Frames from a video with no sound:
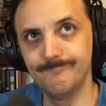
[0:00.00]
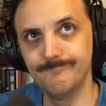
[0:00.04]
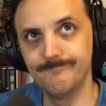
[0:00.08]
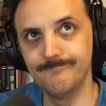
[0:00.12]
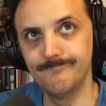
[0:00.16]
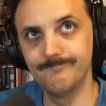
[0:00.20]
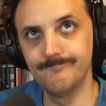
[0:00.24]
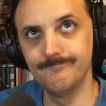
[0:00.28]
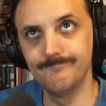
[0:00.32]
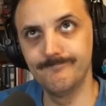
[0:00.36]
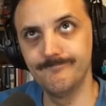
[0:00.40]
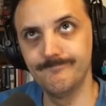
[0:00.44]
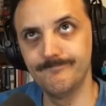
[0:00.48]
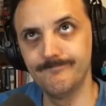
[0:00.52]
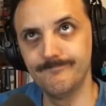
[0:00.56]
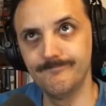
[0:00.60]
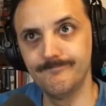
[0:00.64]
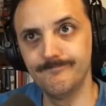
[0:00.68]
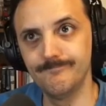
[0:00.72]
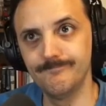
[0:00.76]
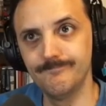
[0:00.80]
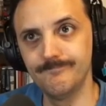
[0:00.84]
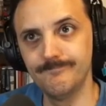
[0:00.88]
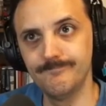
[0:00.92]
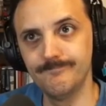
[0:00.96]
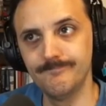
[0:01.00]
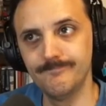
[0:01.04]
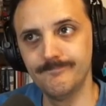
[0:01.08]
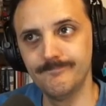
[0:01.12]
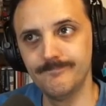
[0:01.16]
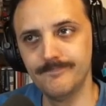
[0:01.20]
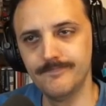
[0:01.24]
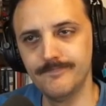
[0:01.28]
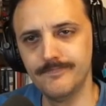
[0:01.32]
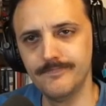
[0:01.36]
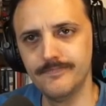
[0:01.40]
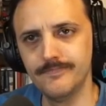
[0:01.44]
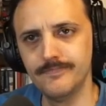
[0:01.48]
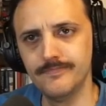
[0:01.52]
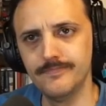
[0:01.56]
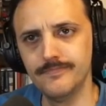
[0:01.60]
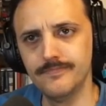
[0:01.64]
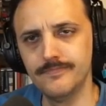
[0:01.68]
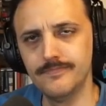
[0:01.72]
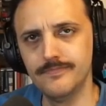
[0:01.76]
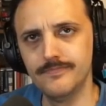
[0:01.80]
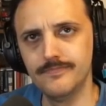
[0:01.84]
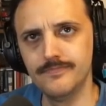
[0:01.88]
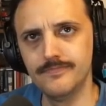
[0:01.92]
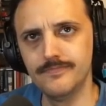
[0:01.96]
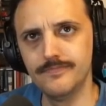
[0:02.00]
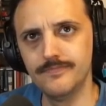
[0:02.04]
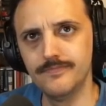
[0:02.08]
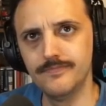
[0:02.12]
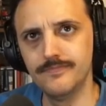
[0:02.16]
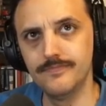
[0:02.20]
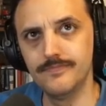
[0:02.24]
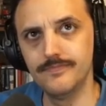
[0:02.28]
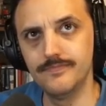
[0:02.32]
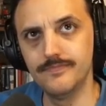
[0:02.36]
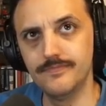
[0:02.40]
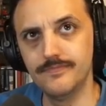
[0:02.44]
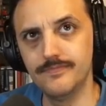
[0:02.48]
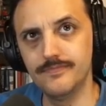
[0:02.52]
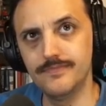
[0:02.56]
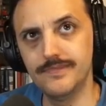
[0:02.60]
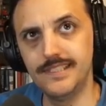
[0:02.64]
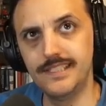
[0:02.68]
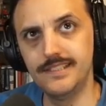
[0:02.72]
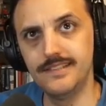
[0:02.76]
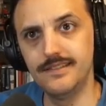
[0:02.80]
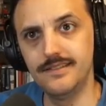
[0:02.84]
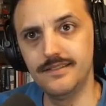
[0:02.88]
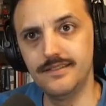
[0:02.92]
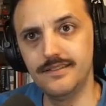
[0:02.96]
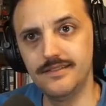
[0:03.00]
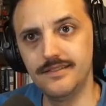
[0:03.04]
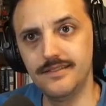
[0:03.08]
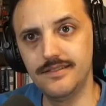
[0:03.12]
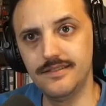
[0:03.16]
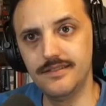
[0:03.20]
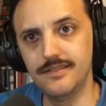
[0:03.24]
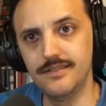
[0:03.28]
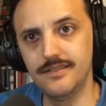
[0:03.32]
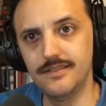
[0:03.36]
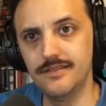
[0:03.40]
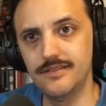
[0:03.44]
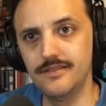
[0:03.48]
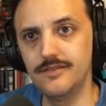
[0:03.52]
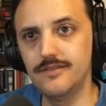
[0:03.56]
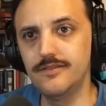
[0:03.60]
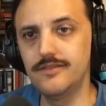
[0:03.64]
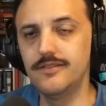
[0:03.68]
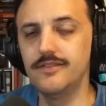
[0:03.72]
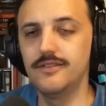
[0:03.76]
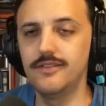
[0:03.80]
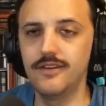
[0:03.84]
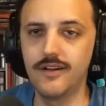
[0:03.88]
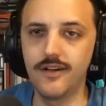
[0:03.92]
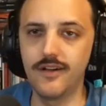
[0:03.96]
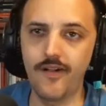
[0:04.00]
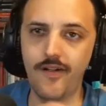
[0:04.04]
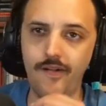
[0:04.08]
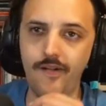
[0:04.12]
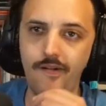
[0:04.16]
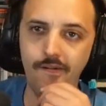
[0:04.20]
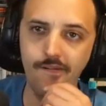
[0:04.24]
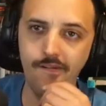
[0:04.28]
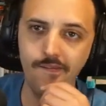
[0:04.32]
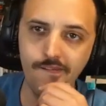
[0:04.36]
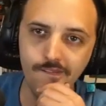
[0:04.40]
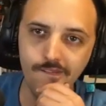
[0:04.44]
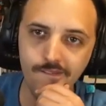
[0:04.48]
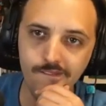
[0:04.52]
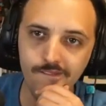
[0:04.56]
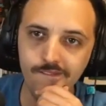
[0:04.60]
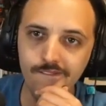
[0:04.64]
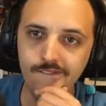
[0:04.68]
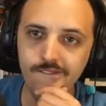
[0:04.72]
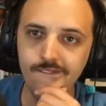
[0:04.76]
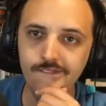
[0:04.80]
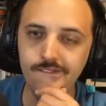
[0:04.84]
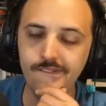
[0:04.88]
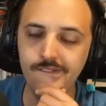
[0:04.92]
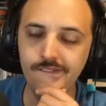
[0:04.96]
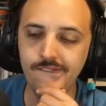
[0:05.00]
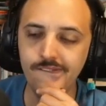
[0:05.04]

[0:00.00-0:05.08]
The person shown says nothing.